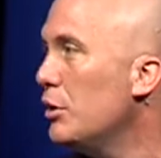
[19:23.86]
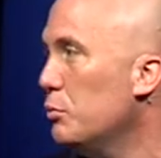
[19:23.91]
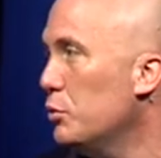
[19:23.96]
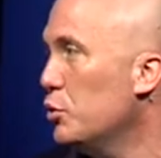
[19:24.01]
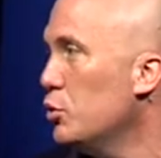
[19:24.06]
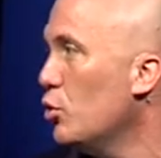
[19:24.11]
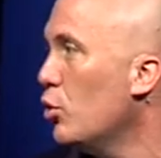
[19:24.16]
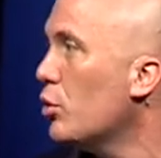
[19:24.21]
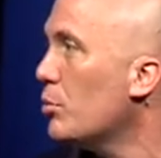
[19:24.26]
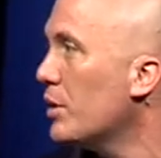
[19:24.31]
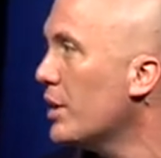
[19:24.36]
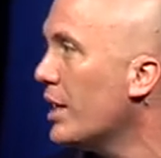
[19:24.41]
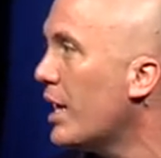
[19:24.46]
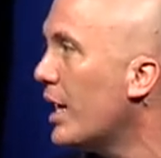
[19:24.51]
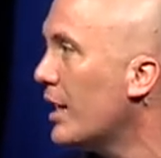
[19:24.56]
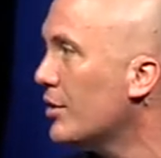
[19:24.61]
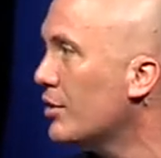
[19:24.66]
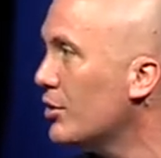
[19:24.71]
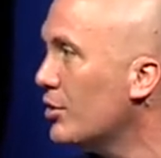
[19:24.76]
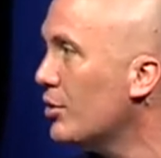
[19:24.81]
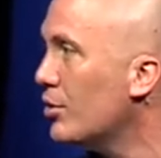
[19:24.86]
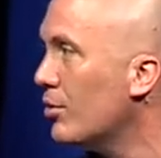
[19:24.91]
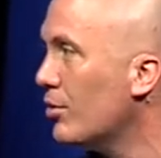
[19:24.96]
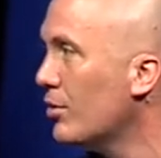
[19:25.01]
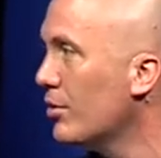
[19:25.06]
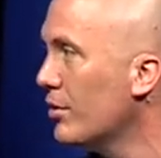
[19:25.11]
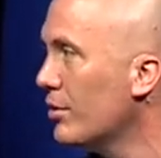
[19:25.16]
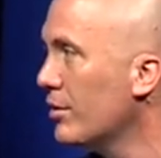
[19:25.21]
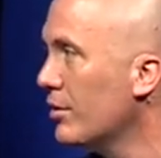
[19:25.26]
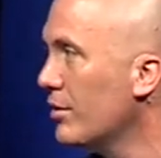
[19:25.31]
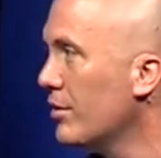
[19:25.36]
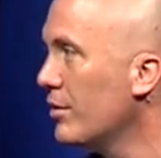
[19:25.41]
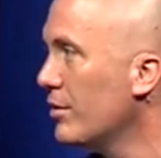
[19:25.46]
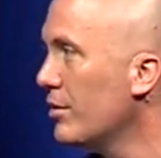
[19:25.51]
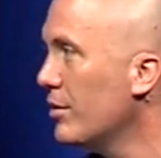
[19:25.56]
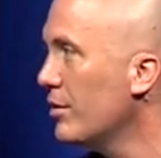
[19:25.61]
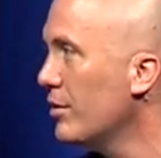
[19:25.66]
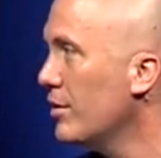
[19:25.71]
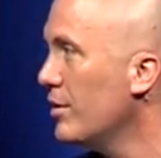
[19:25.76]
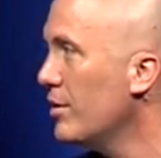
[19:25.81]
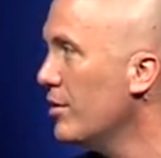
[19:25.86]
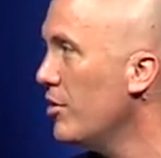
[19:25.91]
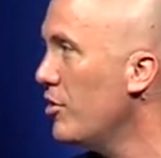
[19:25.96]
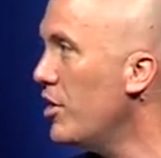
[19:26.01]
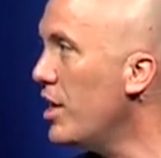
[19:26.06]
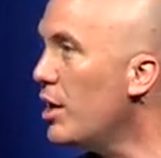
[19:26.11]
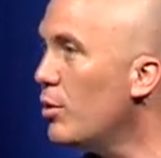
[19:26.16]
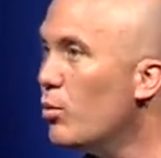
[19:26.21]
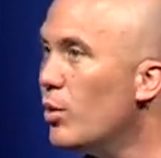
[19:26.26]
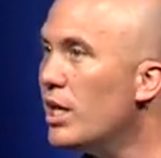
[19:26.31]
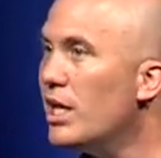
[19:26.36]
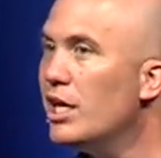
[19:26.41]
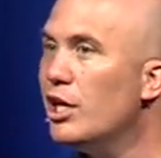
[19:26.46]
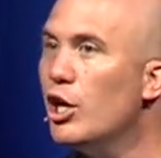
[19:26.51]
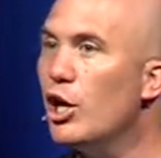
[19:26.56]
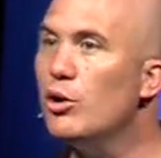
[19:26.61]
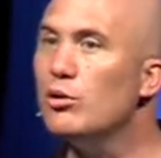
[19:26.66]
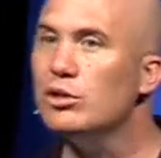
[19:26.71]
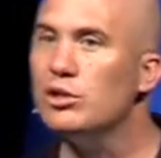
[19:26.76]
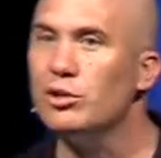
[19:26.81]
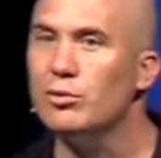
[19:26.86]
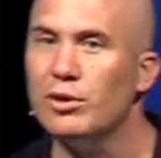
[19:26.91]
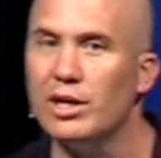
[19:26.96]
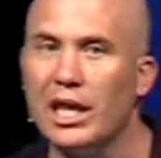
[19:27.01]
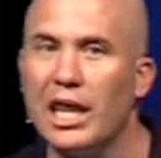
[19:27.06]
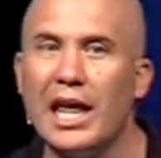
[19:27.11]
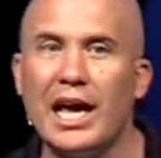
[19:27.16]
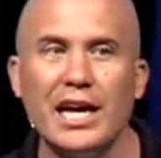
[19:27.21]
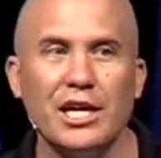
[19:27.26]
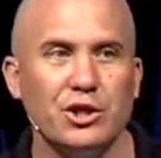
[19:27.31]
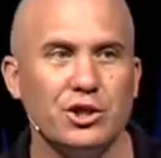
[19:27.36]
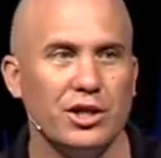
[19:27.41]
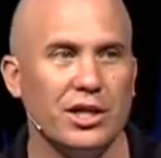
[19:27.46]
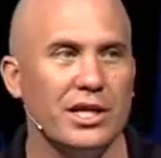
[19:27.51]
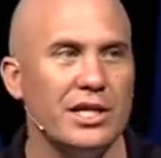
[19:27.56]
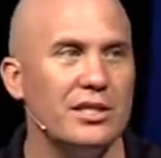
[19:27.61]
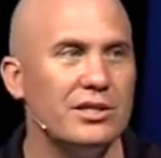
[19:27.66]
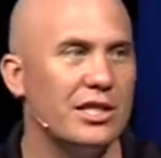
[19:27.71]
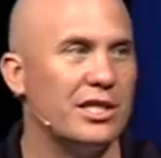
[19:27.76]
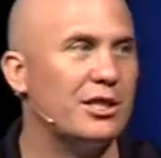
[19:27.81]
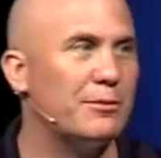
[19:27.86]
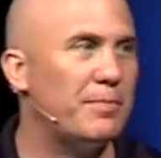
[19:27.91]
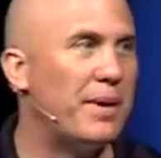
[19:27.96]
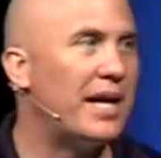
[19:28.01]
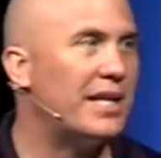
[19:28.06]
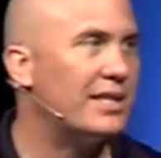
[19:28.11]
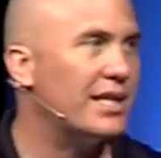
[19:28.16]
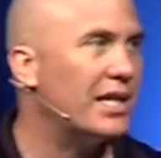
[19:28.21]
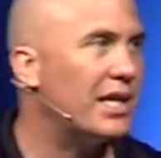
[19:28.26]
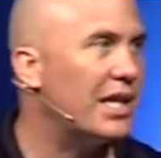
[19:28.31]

would normally not do. Then when he goes to Elisha, he's expecting